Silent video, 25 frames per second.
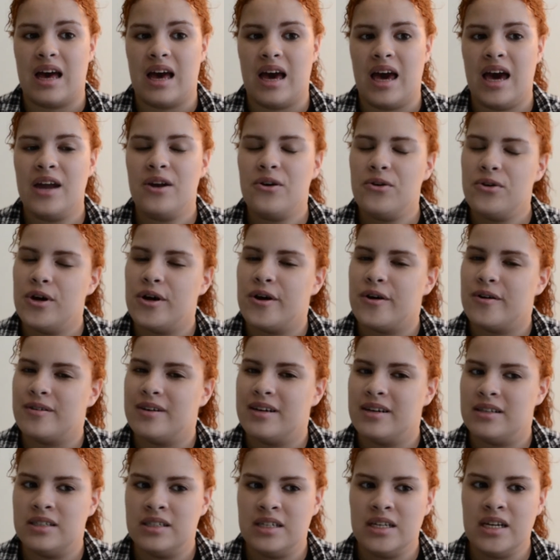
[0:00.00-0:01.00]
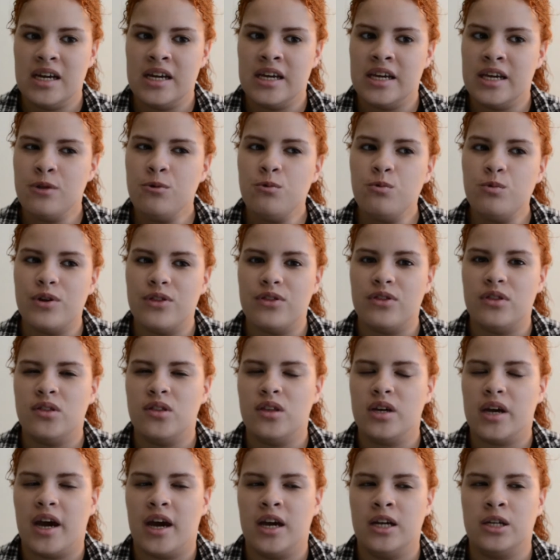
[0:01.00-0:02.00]
I don't know, again with
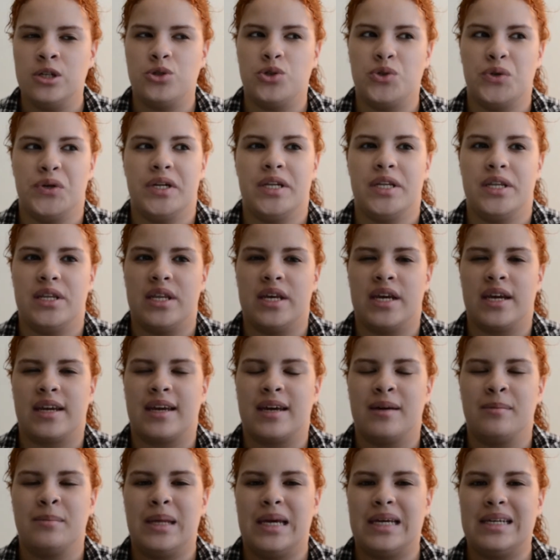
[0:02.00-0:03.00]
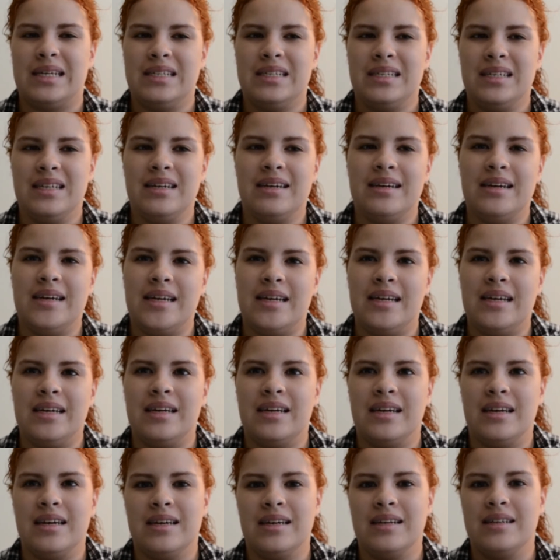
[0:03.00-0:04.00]
the kind of trend thing, I'm like,
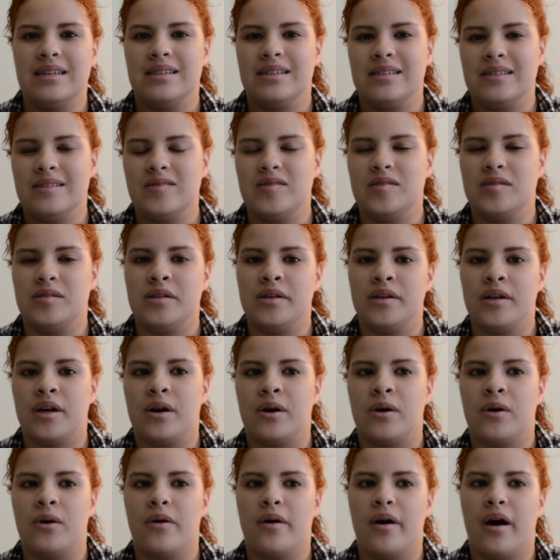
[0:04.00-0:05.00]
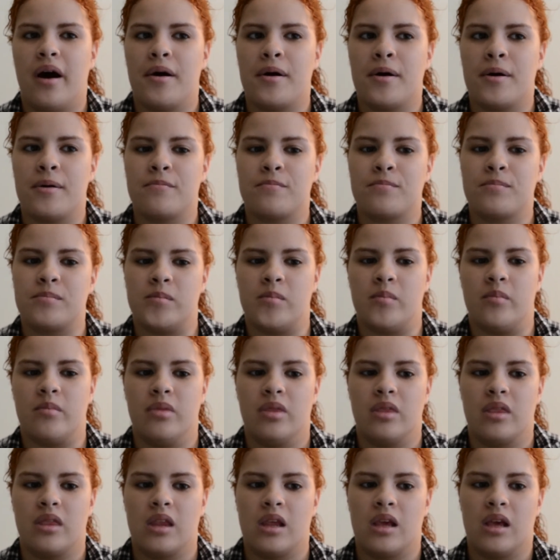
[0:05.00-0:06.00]
yeah, you know,
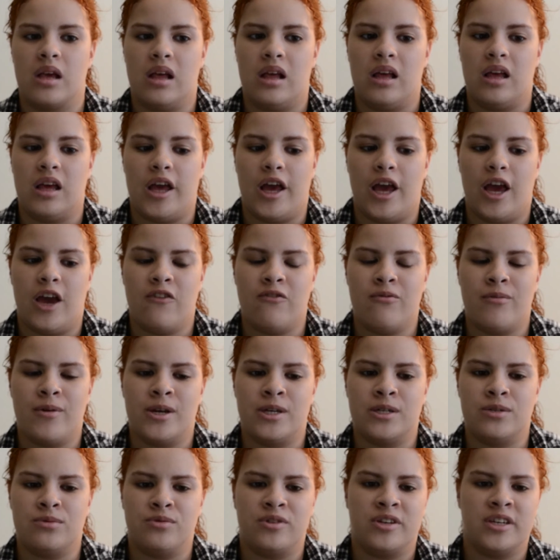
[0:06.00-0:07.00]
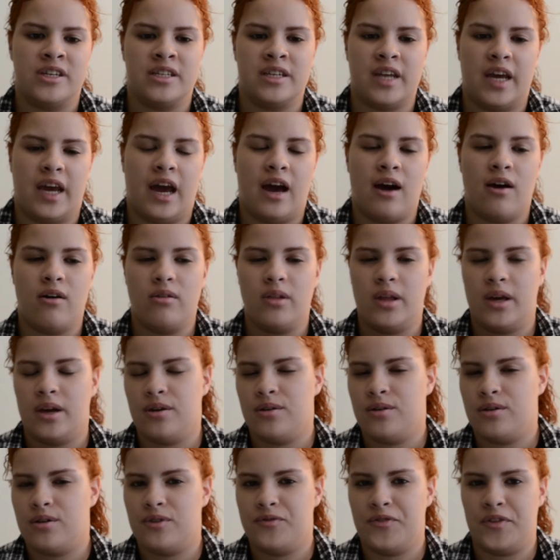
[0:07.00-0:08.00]
everybody's really into
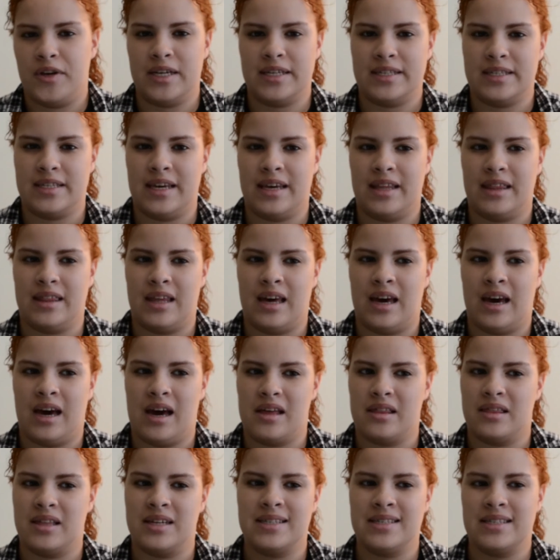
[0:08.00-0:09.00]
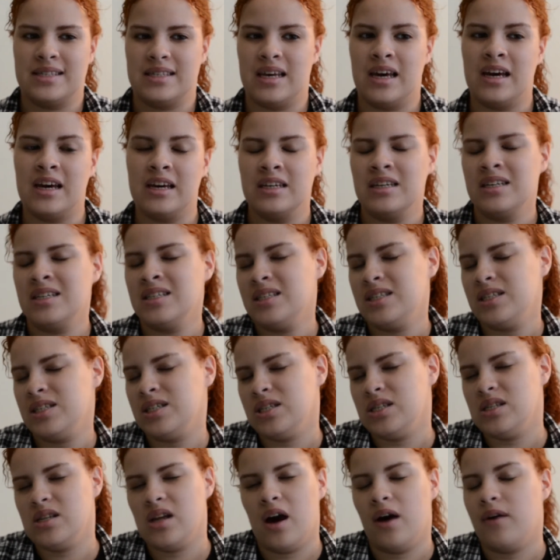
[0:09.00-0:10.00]
Outlander and things like that. It's
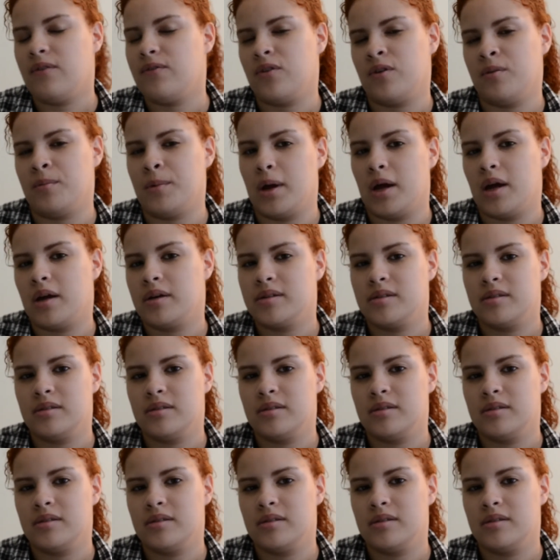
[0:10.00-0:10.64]
just not for me.